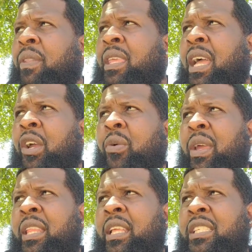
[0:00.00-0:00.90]
y'all
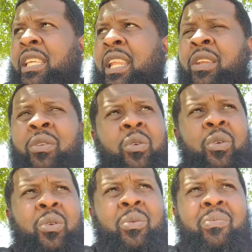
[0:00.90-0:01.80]
created us. He didn't
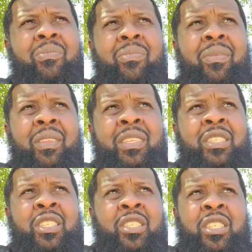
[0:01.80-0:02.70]

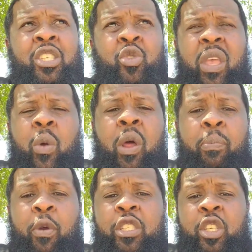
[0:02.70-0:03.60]
just create one
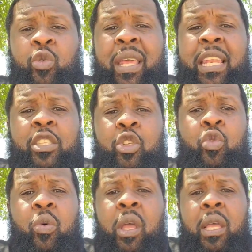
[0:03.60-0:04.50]
person. He created two.
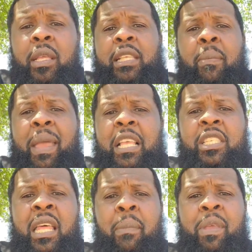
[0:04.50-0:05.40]
He said, man
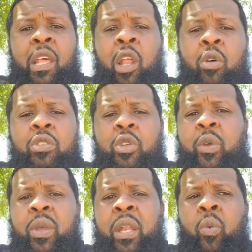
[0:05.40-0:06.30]
should not be alone. So he
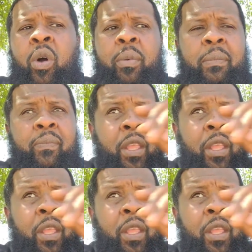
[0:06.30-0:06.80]
created woman.